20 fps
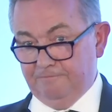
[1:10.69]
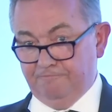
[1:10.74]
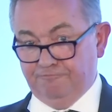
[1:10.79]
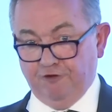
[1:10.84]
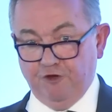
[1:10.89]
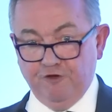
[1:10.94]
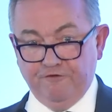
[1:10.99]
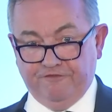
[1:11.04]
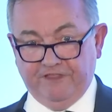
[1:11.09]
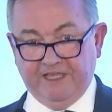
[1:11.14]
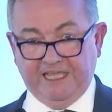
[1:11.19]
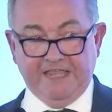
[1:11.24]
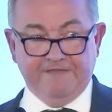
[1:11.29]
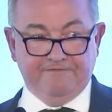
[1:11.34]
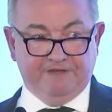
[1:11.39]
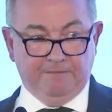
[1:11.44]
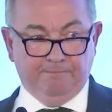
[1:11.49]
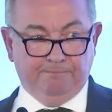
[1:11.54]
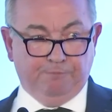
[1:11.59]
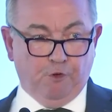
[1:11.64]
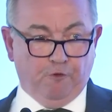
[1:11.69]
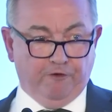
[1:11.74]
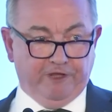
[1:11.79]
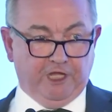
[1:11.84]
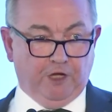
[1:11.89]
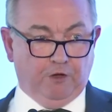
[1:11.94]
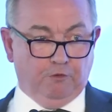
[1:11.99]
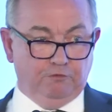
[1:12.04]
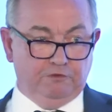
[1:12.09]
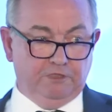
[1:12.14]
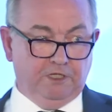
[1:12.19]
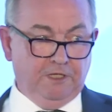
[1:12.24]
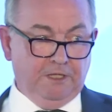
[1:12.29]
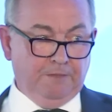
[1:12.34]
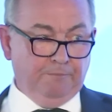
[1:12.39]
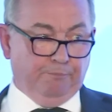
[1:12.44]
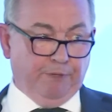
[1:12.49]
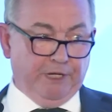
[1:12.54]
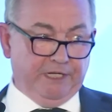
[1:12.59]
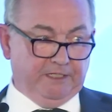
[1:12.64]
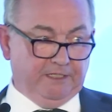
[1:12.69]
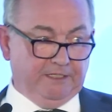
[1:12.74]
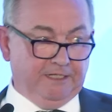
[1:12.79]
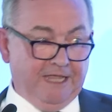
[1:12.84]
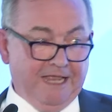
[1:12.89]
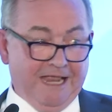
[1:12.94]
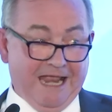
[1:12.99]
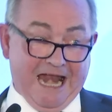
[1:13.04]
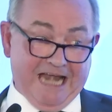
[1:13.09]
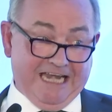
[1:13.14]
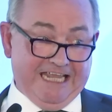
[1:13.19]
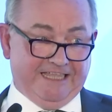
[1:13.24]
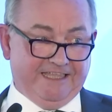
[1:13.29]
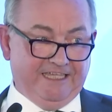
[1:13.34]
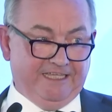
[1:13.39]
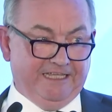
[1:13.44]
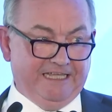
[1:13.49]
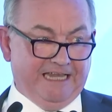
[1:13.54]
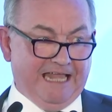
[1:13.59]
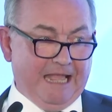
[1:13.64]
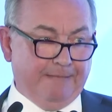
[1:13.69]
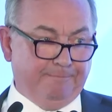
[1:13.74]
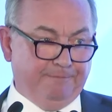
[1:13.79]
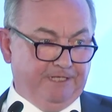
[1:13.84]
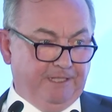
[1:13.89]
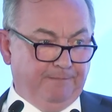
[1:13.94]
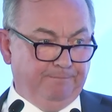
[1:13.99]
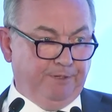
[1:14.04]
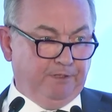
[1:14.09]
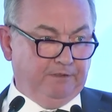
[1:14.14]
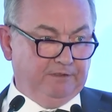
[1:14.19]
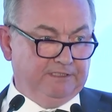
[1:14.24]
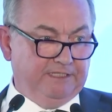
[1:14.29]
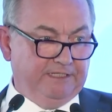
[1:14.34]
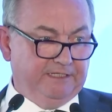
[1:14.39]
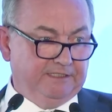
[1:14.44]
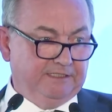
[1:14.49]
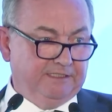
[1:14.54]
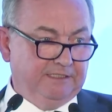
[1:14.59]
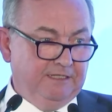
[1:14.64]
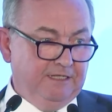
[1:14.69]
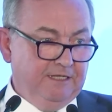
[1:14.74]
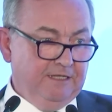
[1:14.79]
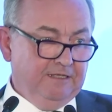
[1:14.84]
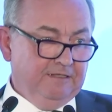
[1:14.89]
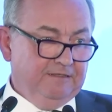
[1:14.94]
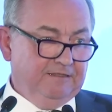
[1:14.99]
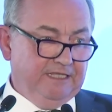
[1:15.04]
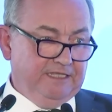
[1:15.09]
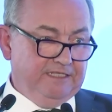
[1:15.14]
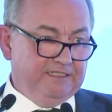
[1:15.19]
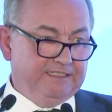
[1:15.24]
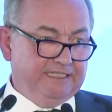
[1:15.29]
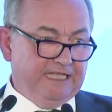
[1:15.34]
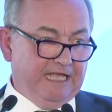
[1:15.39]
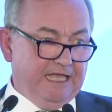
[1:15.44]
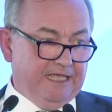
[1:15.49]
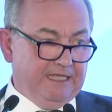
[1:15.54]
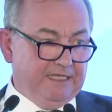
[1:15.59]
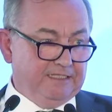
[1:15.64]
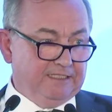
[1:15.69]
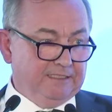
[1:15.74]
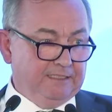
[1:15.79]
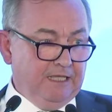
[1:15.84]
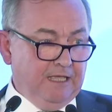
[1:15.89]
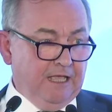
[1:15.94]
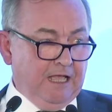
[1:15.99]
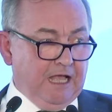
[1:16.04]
Proof that even in boring old Britain, anything can happen in politics these days.